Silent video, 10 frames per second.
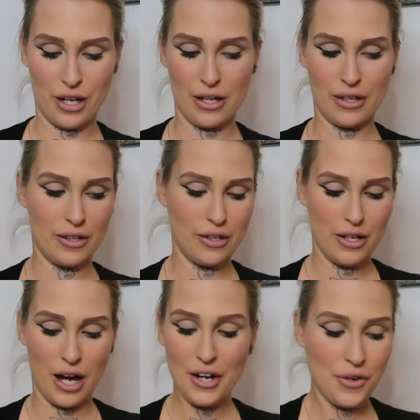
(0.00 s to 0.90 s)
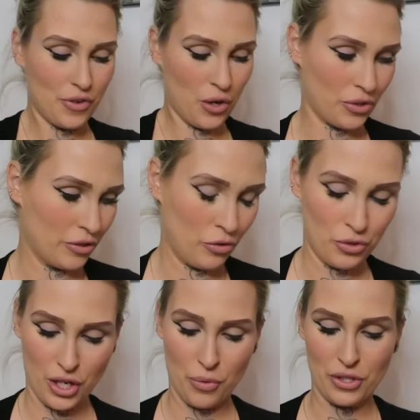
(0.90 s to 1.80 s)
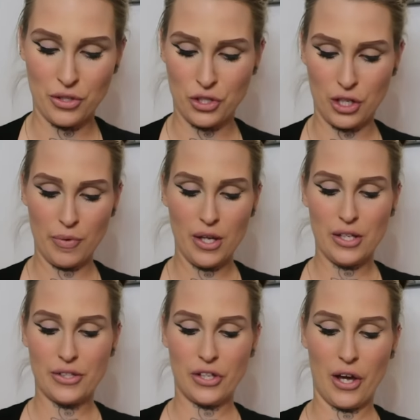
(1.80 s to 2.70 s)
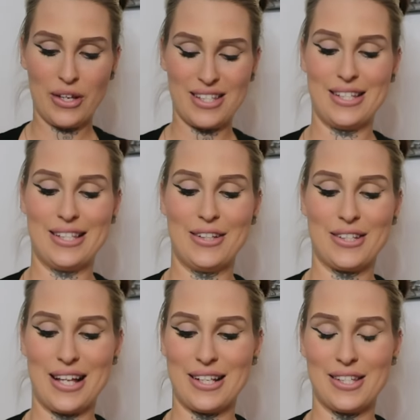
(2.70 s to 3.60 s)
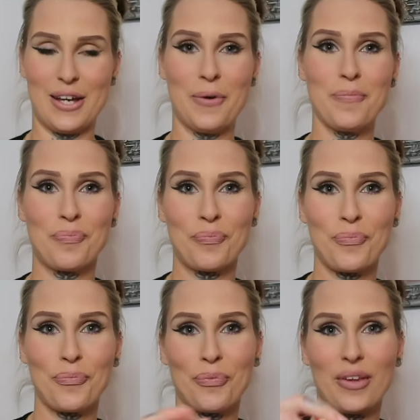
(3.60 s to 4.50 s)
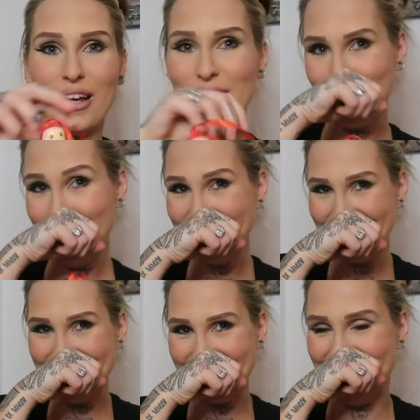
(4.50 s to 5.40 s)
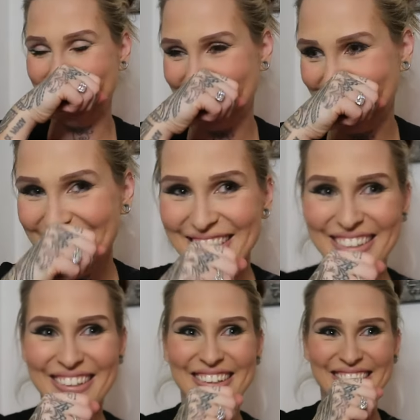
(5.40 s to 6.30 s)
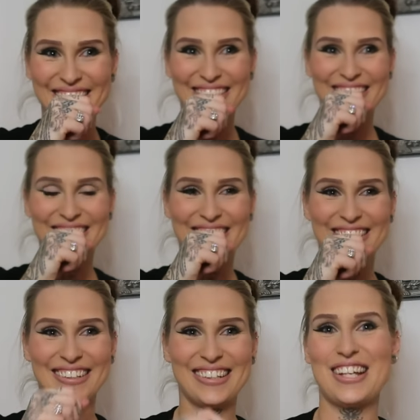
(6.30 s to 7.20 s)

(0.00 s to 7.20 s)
like... I don't know what the rules are with YouTube. So it's this little Santa. He's just happy it's Christmas.